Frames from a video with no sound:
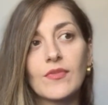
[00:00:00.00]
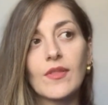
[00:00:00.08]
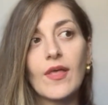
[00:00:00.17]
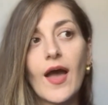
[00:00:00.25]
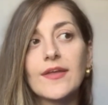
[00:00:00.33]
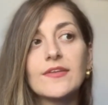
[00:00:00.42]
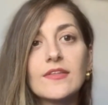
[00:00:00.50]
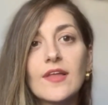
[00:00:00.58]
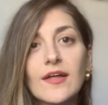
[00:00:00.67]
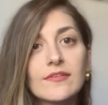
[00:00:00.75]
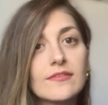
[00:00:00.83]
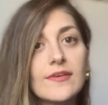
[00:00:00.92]
I did
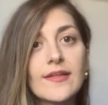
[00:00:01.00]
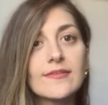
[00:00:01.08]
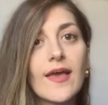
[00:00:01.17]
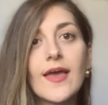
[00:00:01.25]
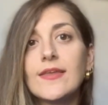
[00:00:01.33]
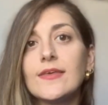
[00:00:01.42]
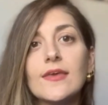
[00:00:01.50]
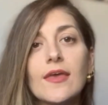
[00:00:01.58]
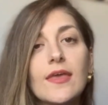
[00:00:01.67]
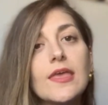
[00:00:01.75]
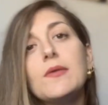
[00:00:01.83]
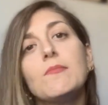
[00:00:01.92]
not get any
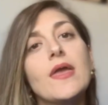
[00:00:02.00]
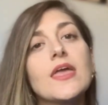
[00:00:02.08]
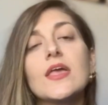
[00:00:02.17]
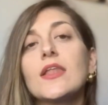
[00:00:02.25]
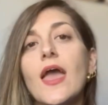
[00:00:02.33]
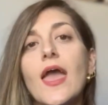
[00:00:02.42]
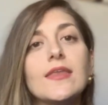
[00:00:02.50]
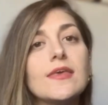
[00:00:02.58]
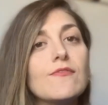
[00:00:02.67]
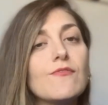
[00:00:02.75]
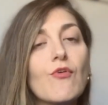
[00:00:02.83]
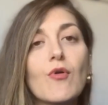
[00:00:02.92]
email,
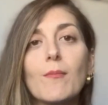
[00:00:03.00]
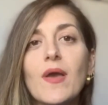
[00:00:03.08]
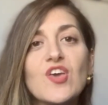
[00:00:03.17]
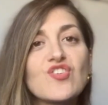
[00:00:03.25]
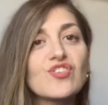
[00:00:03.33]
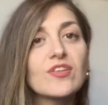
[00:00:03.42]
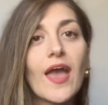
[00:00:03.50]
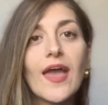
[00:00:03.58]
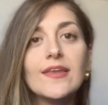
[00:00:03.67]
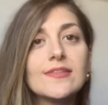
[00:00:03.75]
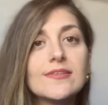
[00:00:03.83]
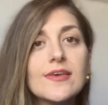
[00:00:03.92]
any information,
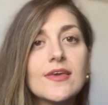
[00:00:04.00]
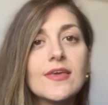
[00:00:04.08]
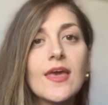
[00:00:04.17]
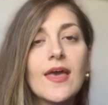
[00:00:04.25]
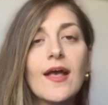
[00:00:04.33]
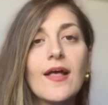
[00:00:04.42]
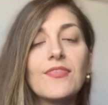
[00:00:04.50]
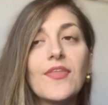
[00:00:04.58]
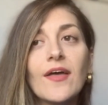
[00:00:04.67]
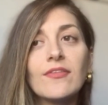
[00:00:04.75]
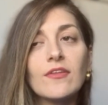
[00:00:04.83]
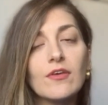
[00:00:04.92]
anything.
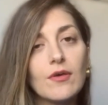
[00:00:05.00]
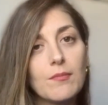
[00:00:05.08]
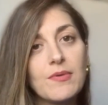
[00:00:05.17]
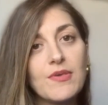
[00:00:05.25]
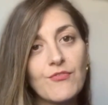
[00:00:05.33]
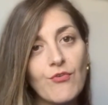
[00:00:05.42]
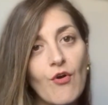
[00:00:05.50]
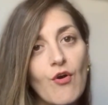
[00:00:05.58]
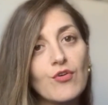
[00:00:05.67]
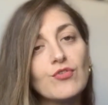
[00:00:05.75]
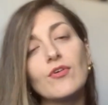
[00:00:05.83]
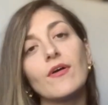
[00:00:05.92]
Then
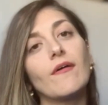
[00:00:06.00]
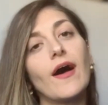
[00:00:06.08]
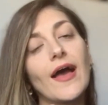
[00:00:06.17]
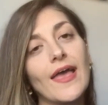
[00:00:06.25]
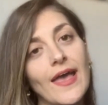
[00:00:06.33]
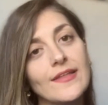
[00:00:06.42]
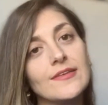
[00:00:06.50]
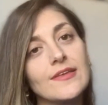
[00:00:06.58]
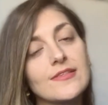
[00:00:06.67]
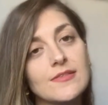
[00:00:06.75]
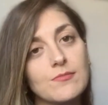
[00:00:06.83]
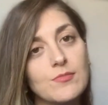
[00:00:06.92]
before, I had in
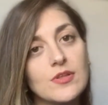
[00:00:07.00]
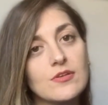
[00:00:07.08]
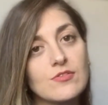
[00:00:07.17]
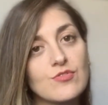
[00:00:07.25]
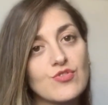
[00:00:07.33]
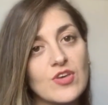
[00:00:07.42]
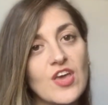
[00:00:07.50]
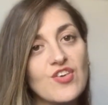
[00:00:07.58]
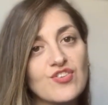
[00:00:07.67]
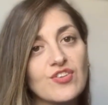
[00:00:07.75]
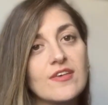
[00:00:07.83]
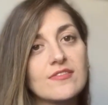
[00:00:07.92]
a similar
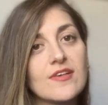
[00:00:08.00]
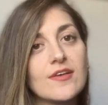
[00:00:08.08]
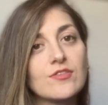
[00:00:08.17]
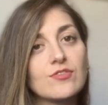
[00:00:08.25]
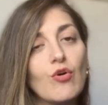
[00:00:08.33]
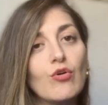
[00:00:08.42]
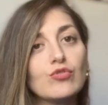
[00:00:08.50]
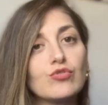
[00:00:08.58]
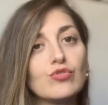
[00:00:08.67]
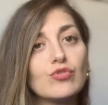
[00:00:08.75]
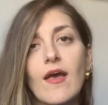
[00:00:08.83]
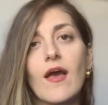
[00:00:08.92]
situation as I told
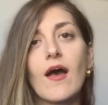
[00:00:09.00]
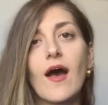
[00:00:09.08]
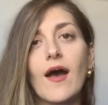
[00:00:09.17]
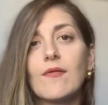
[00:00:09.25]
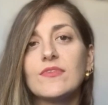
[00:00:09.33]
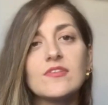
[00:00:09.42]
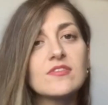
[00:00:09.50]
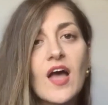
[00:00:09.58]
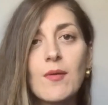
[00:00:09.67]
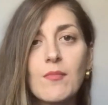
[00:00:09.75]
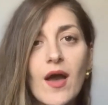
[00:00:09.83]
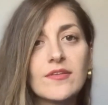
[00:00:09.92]
you. This
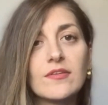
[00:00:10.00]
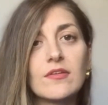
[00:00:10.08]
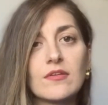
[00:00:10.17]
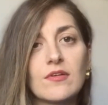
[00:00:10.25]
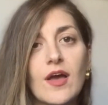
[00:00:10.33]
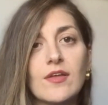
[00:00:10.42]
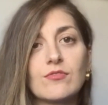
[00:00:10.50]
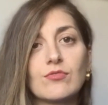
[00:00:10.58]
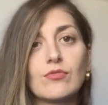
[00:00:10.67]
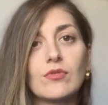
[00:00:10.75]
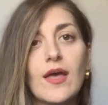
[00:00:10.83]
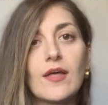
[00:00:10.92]
time I didn't write to
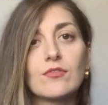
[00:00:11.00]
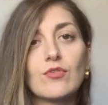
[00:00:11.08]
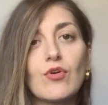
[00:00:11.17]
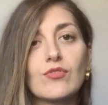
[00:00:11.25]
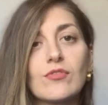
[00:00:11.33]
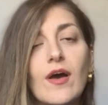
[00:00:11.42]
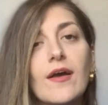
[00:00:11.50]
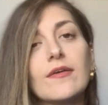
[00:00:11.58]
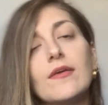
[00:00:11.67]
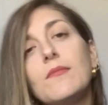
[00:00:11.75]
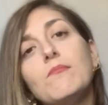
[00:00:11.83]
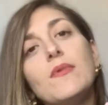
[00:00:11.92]
landlord. I
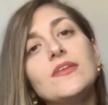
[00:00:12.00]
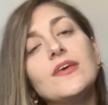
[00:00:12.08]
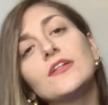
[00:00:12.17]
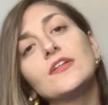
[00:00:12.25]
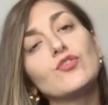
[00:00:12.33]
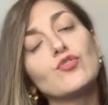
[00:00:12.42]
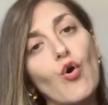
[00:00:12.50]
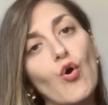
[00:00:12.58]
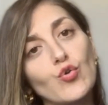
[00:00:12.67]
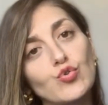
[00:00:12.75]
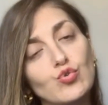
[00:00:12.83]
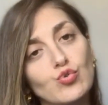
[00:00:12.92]
immediately
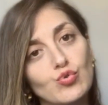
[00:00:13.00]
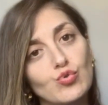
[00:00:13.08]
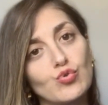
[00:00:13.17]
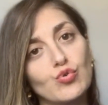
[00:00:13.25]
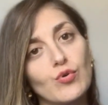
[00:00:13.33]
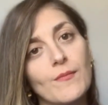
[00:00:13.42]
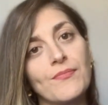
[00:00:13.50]
wrote to